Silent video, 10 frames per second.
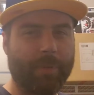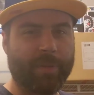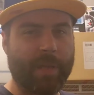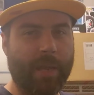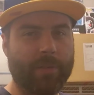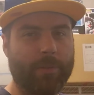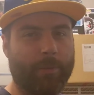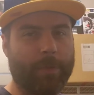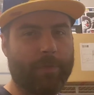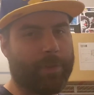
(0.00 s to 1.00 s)
to sketch New
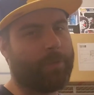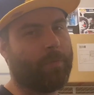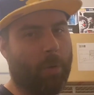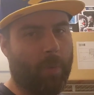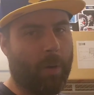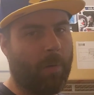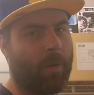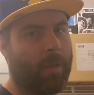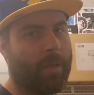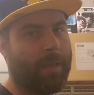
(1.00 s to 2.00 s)
52 Lobo,
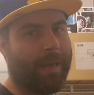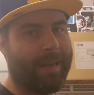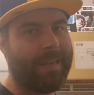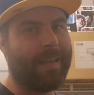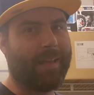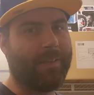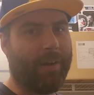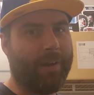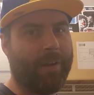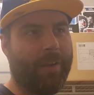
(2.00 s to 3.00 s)
and he had
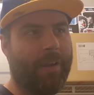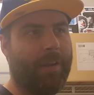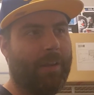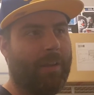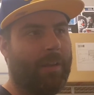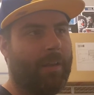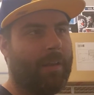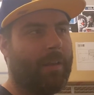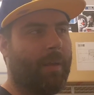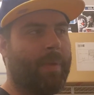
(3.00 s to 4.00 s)
done,
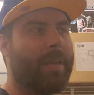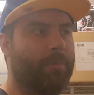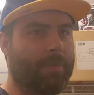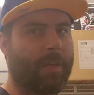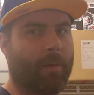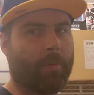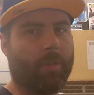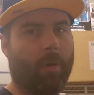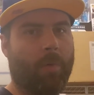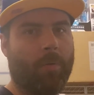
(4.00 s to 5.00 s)
I mean, he was there with
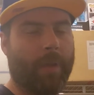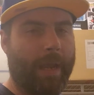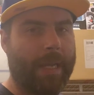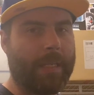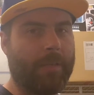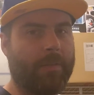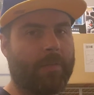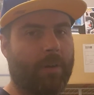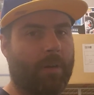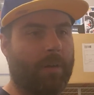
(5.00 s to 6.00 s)
Lobo in the 80s
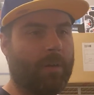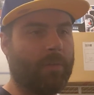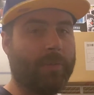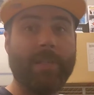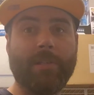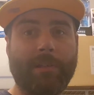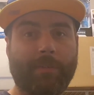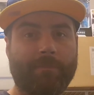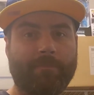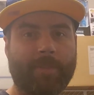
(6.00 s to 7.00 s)
on Legion.
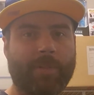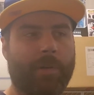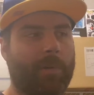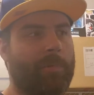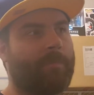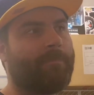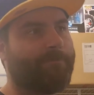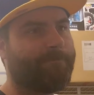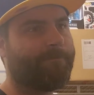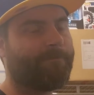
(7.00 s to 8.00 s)
So
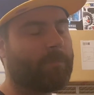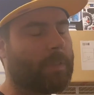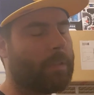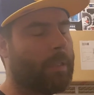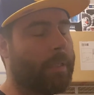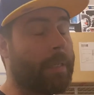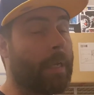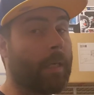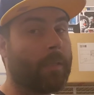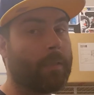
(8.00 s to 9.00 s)

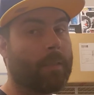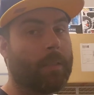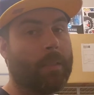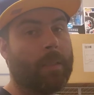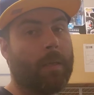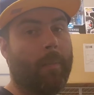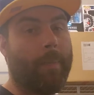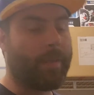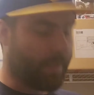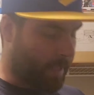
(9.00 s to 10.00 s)
yeah, missed